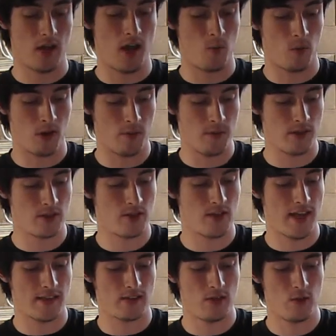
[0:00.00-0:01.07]
I want to mention
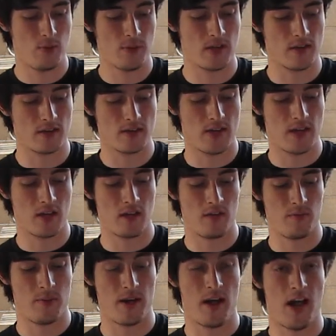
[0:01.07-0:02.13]
that too because it could
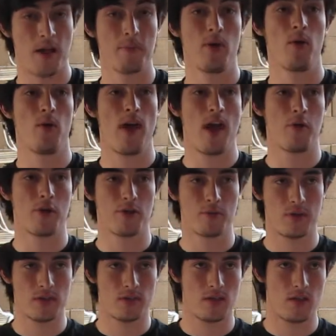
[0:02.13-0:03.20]
have been
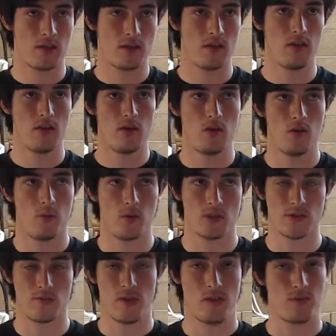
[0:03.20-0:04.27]
hypoerythristic, which
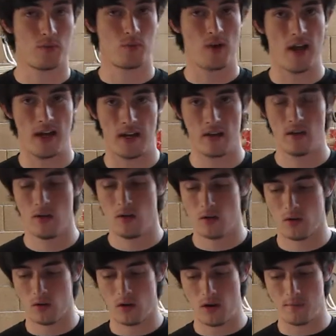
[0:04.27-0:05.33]
involves red,
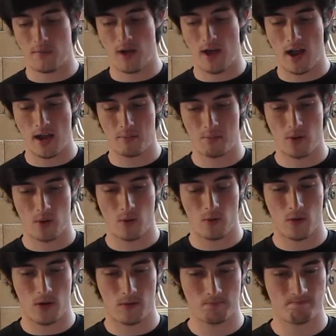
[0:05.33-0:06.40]
or
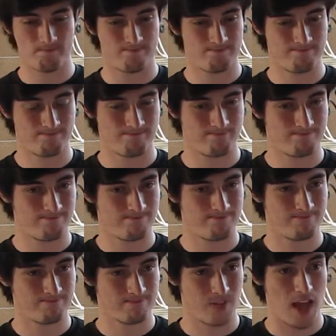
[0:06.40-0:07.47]

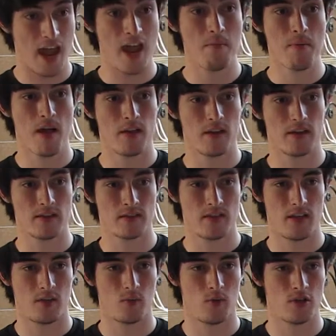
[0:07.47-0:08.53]

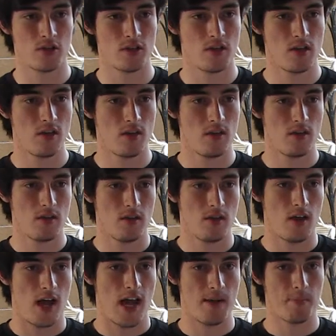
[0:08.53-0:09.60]
hypoamelanistic, which
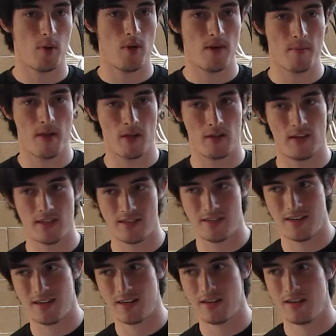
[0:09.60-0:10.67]

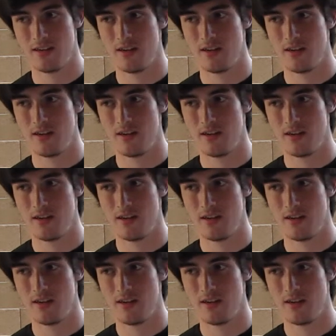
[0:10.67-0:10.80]
hypoamelanistic.